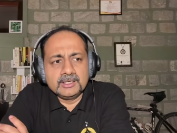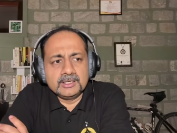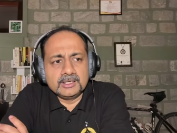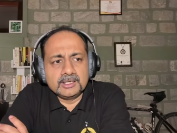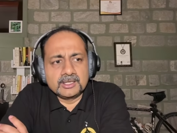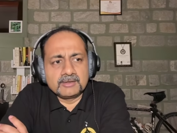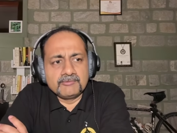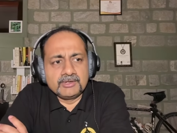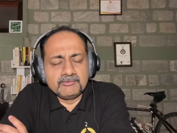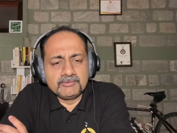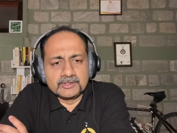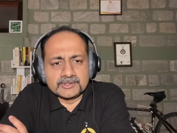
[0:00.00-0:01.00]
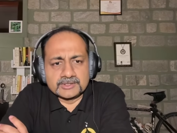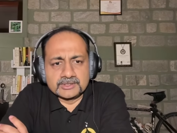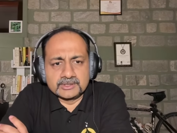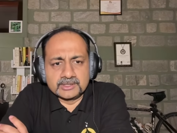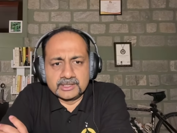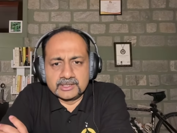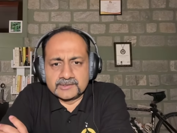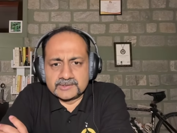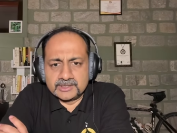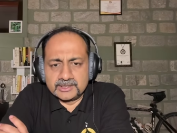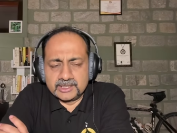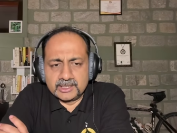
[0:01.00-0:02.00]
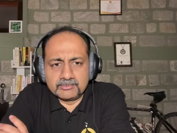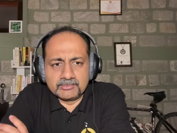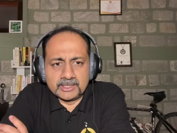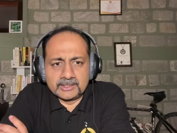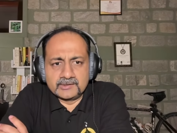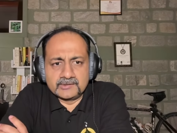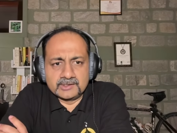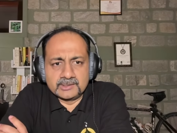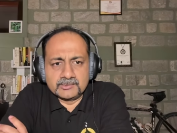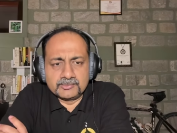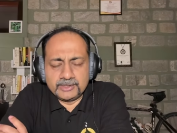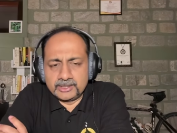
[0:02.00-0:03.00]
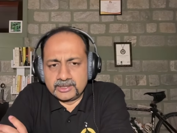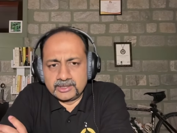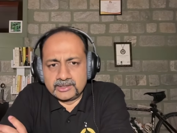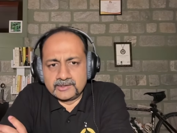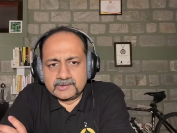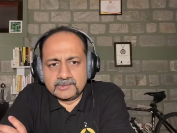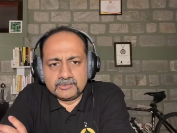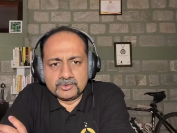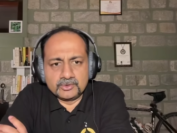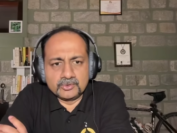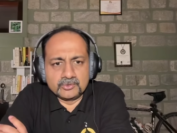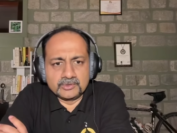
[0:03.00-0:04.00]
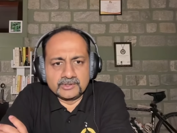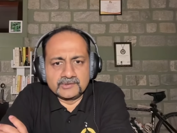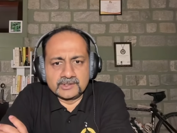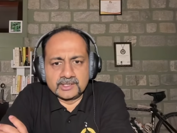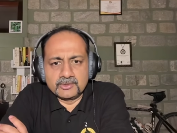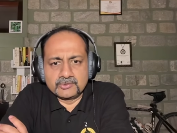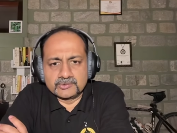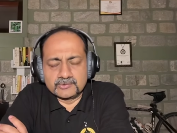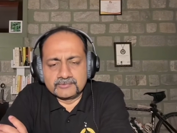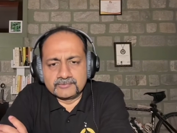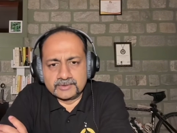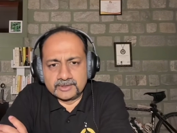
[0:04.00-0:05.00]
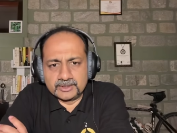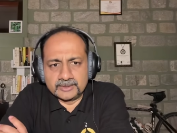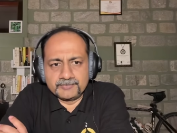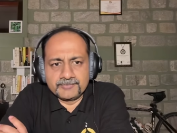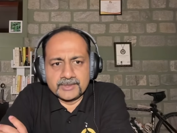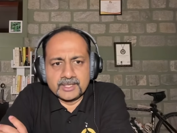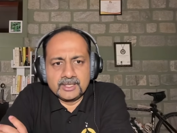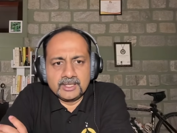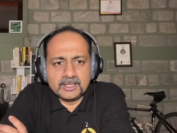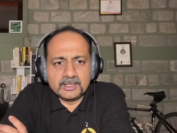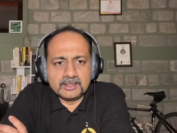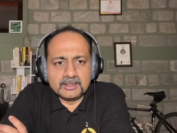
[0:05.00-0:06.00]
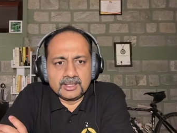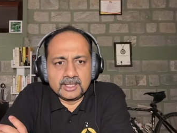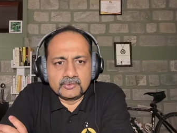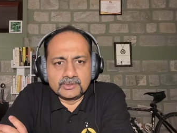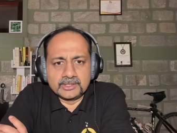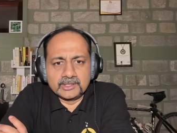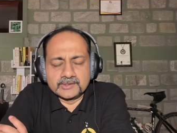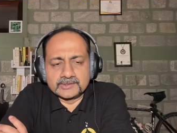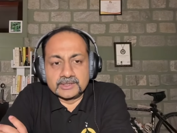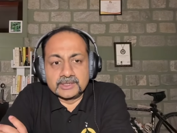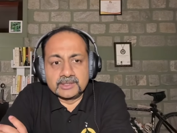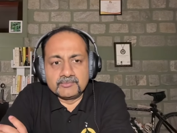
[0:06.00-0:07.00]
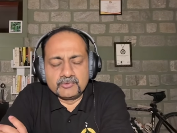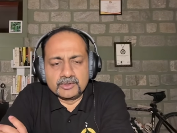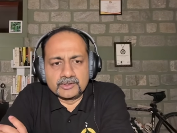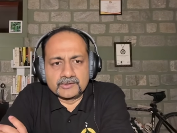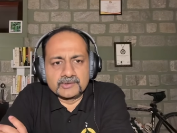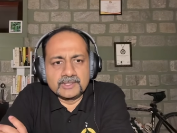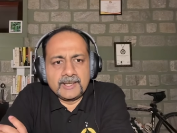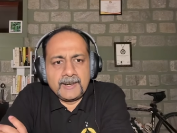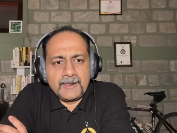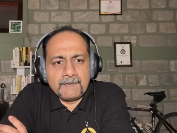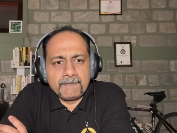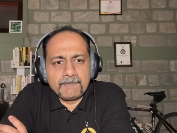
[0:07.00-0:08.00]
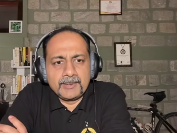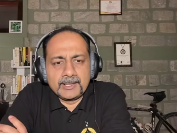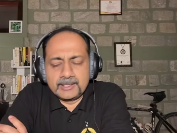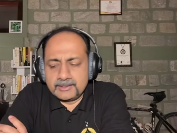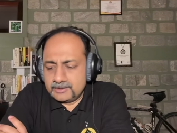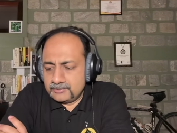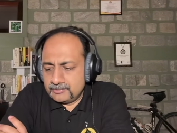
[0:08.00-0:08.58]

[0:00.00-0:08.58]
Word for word: are well versed in the real estate game. I can see them speaking. They seem to know ins and outs of how the real estate game works. But